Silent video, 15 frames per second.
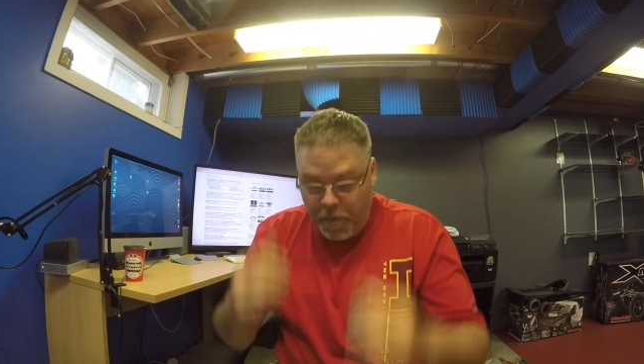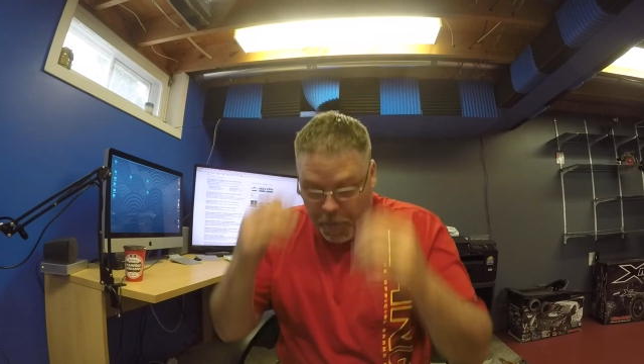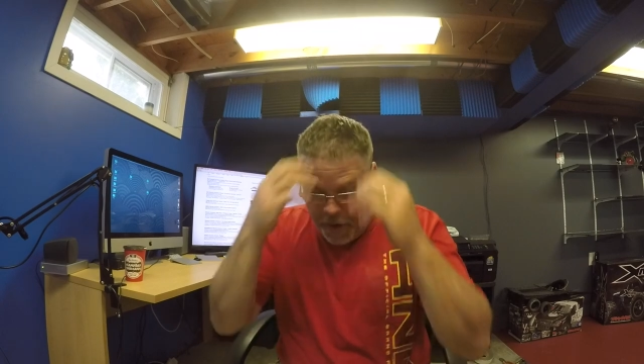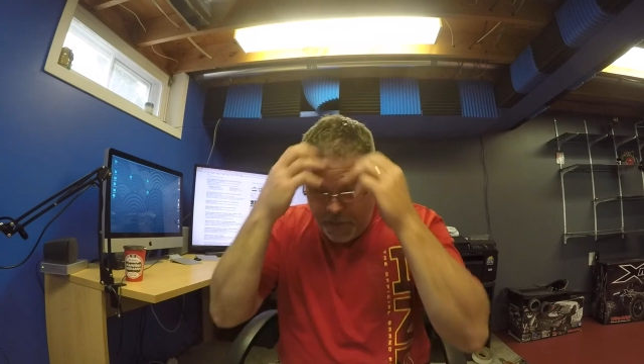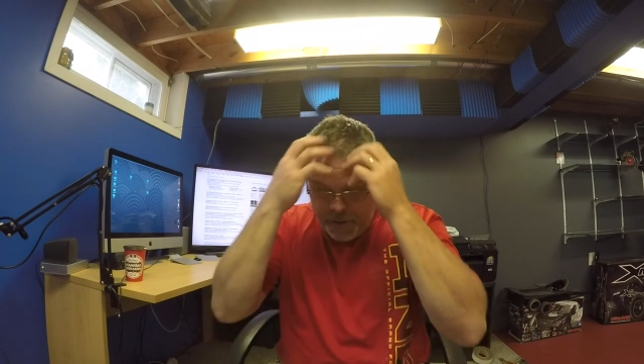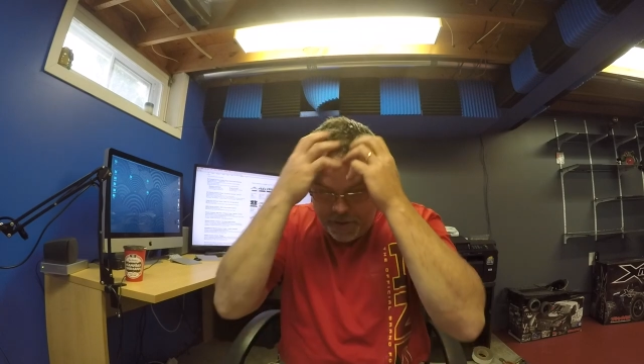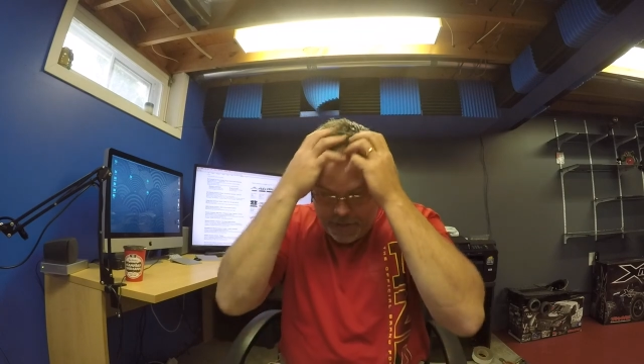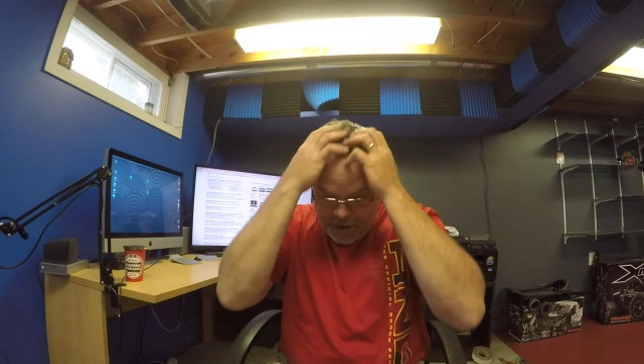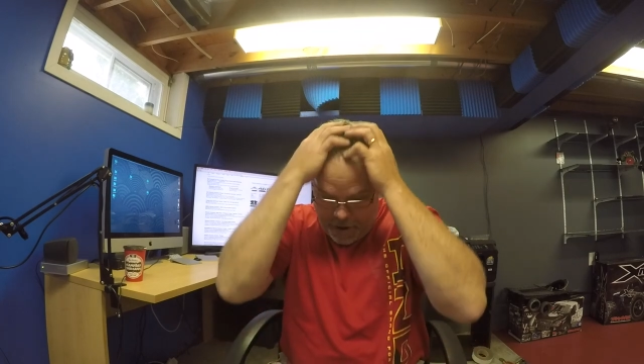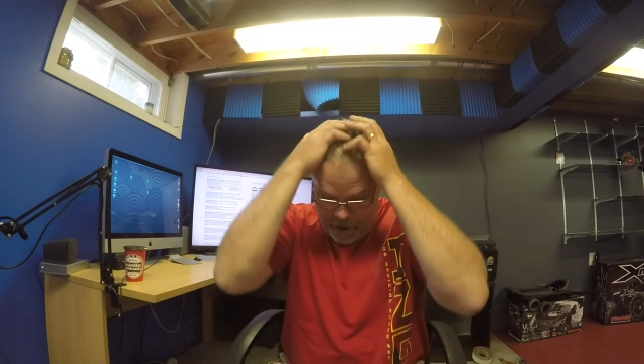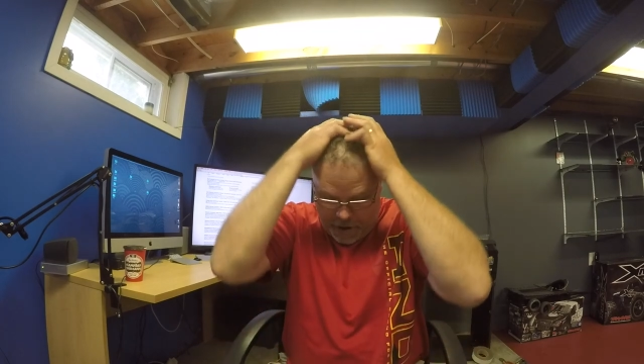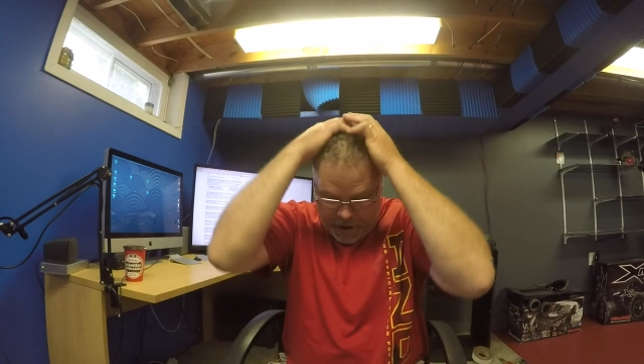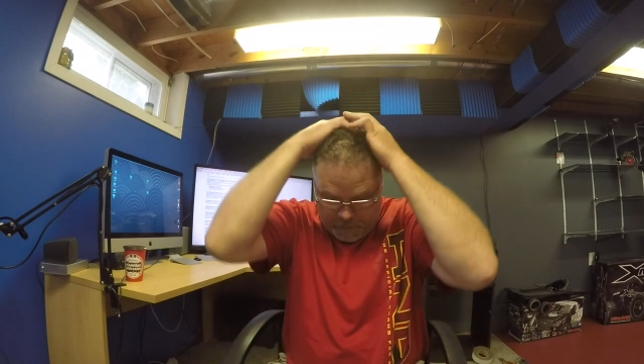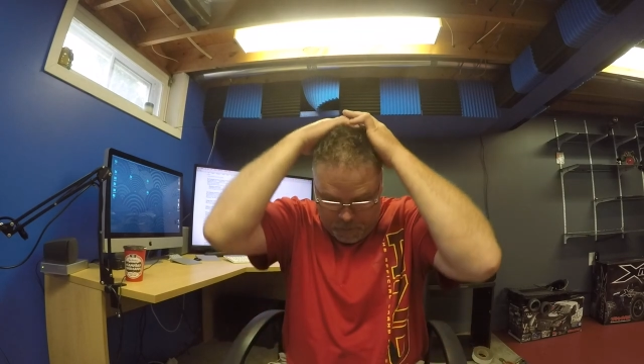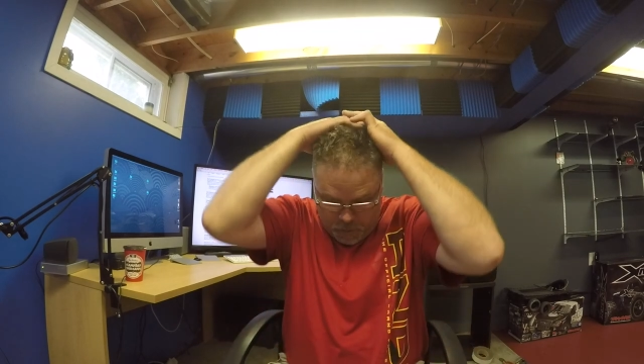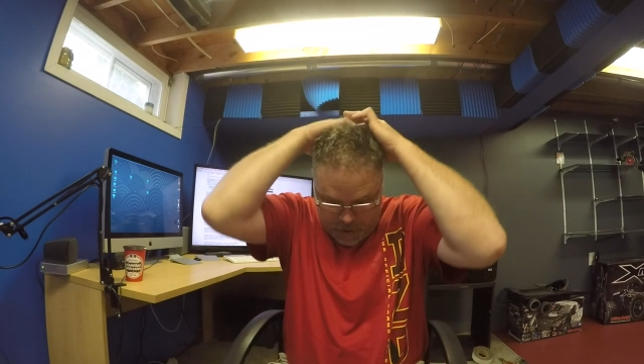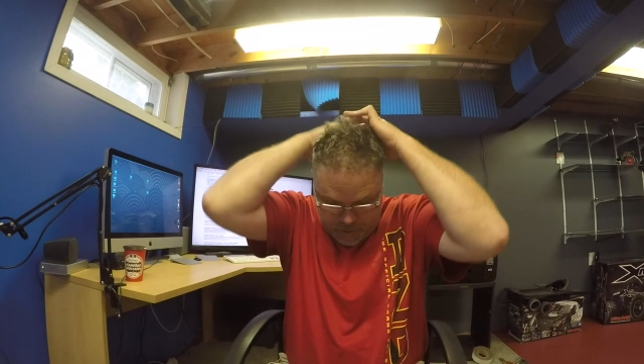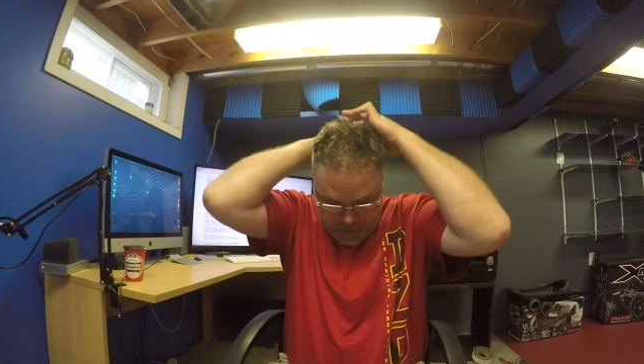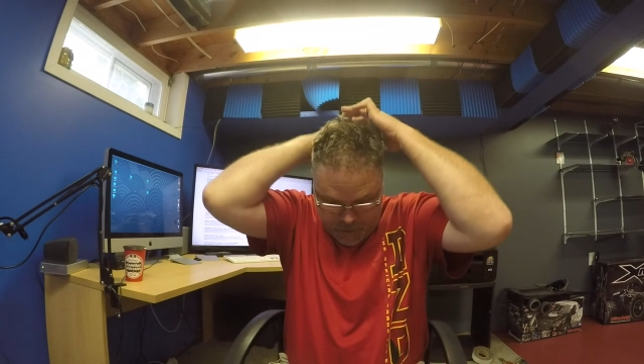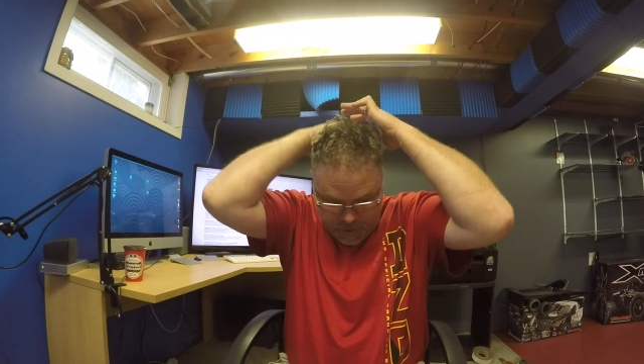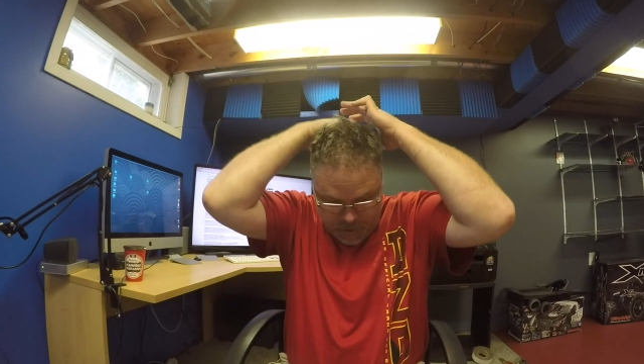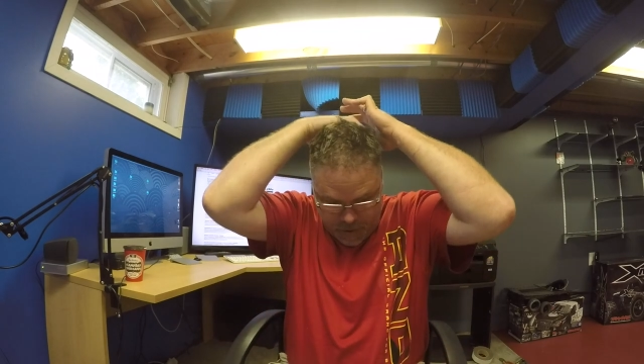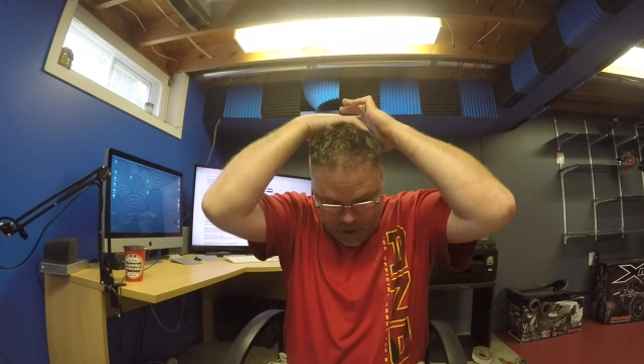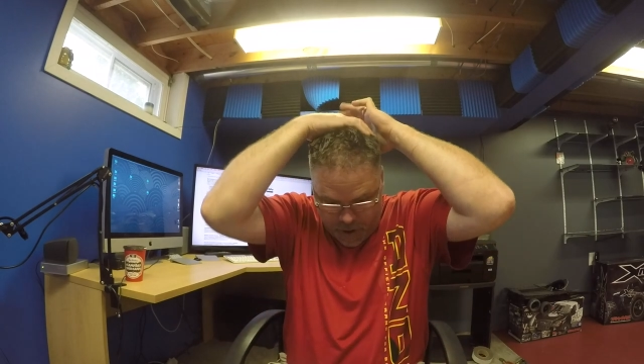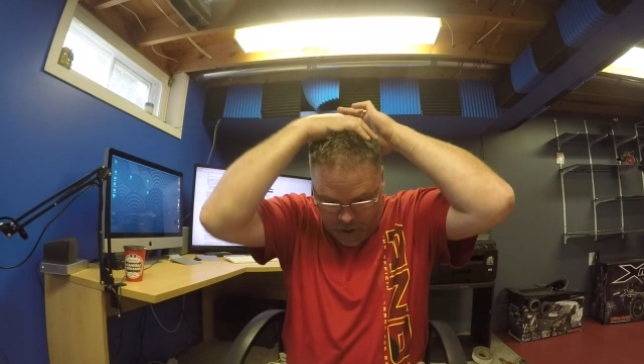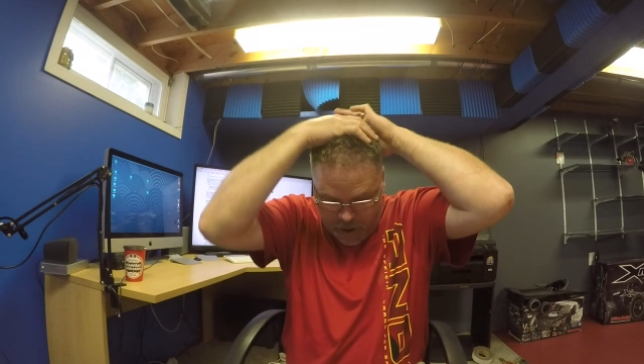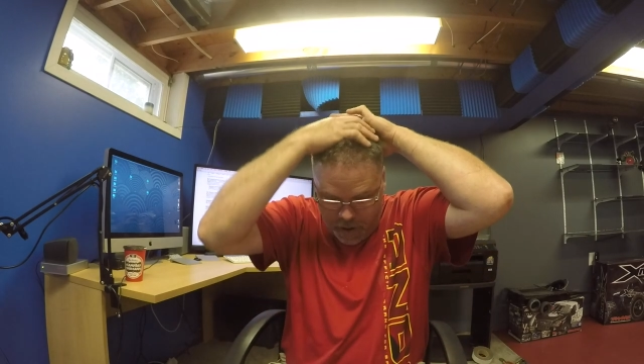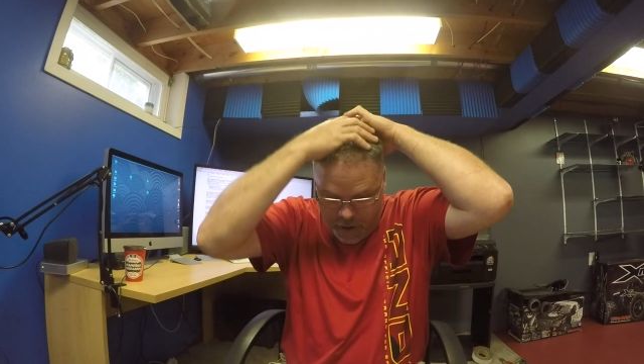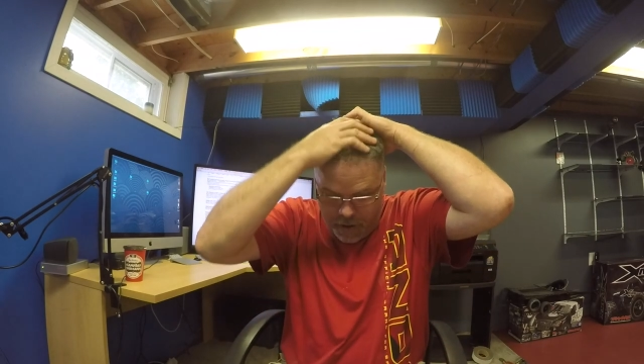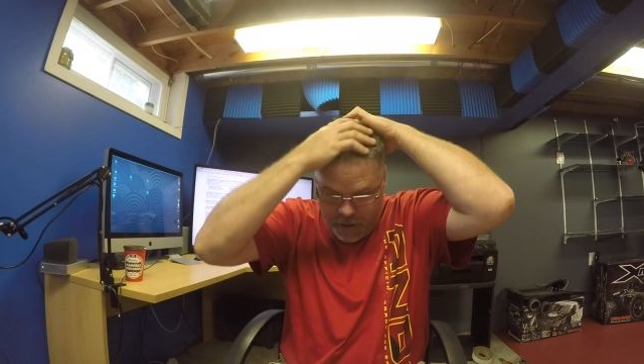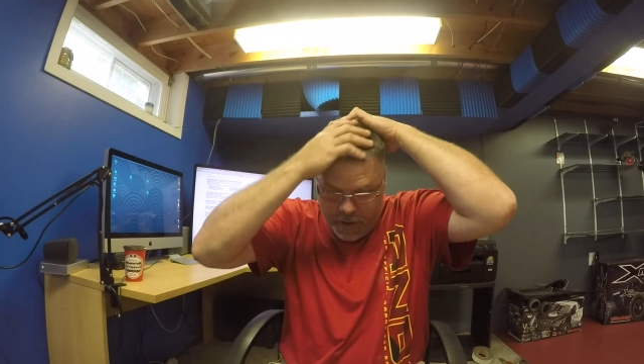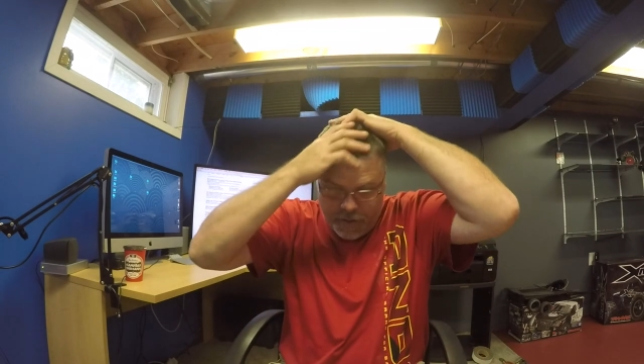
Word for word: What do you think of the haircut, boys? Hey? Eh?